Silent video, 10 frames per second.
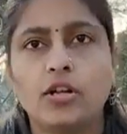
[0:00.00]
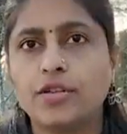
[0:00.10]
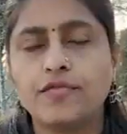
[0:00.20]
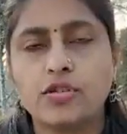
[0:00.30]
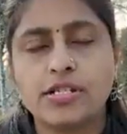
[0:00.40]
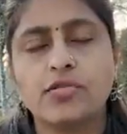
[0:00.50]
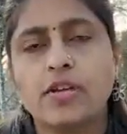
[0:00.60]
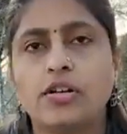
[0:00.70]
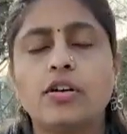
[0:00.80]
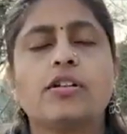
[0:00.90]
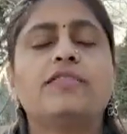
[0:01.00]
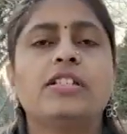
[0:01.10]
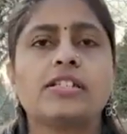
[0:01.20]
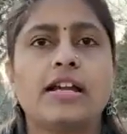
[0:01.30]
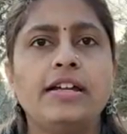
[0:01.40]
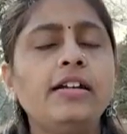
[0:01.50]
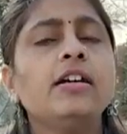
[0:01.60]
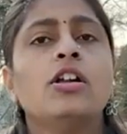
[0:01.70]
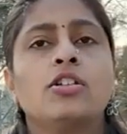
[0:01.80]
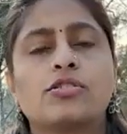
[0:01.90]
Lot of questions were not of this kind,
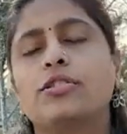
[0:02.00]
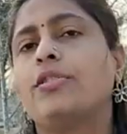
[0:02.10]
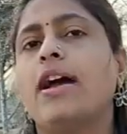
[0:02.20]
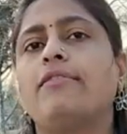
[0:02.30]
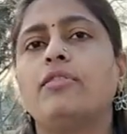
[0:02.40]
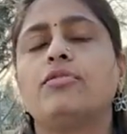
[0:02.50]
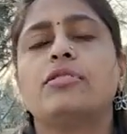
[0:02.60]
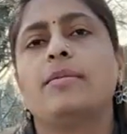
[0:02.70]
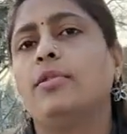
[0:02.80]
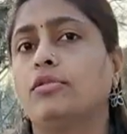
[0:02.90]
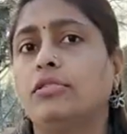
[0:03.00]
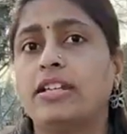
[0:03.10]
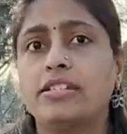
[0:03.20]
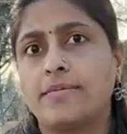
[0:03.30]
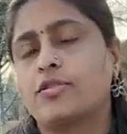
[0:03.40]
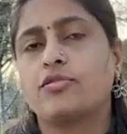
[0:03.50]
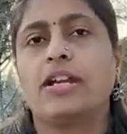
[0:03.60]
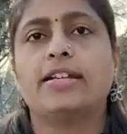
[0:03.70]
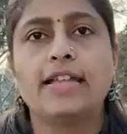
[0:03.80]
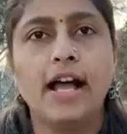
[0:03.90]
so you have to do some 2-3 steps to
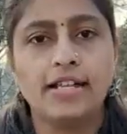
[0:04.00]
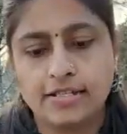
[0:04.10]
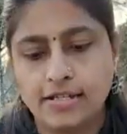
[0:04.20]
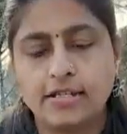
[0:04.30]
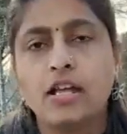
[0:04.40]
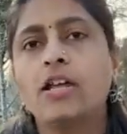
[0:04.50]
get the answer.